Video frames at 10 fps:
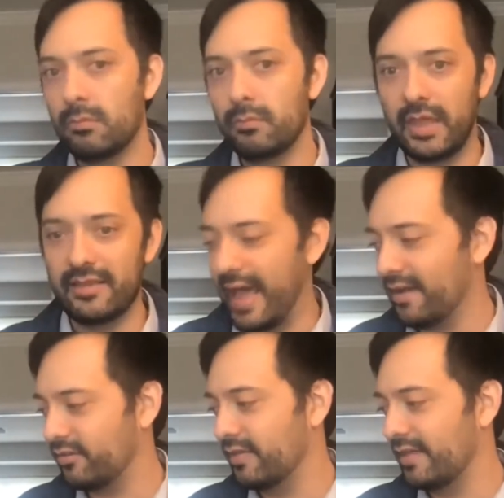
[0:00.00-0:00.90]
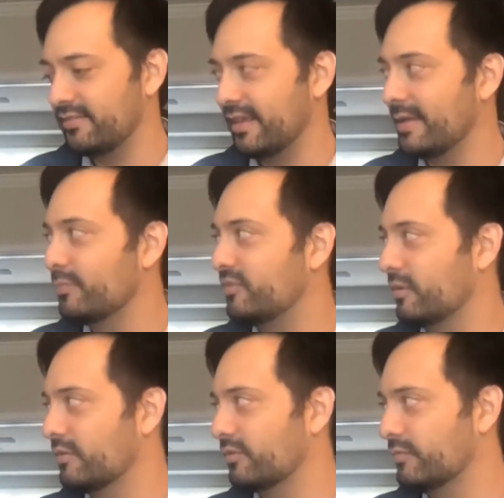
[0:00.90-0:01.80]
is actually that same
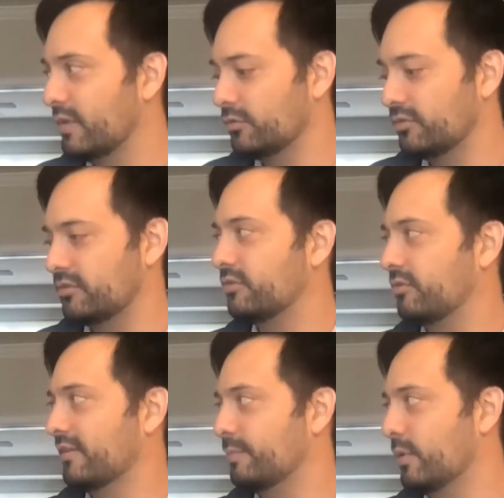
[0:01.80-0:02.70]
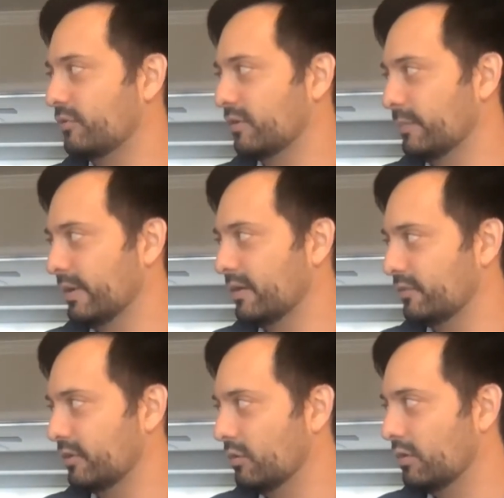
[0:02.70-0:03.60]
series of notes just transposed a little bit. So